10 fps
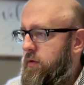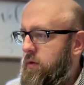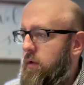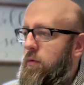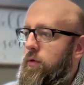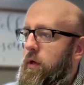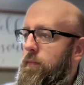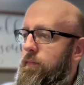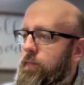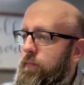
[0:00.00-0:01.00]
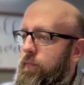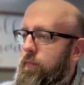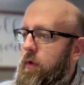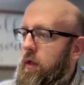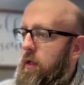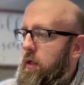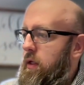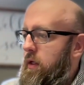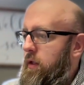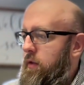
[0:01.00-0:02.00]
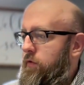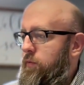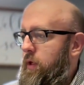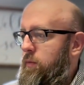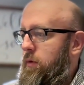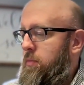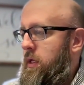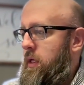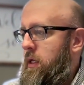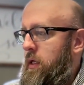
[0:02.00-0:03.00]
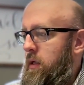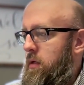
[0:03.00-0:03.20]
Oh, hold on. This week will be.